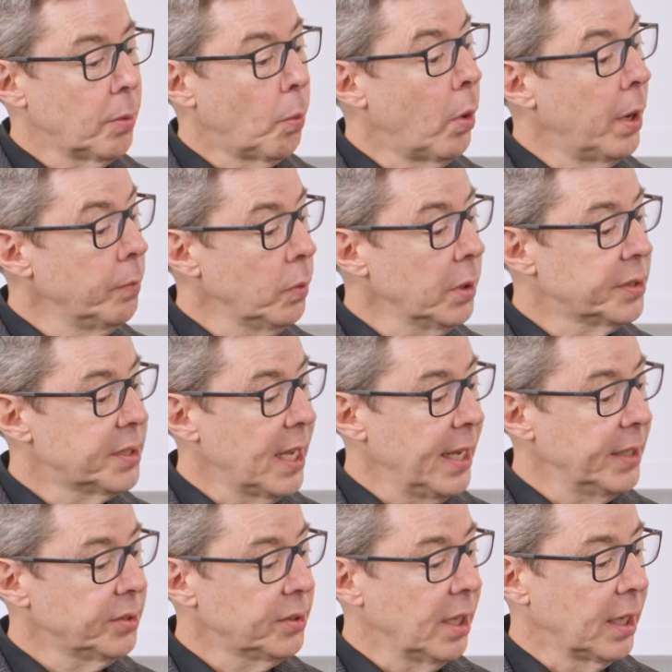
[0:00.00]
one we're
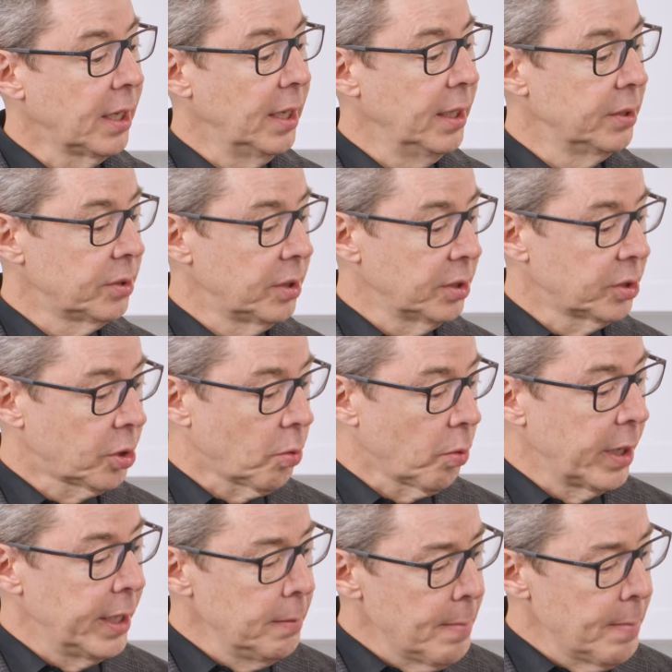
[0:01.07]
tasting is this Green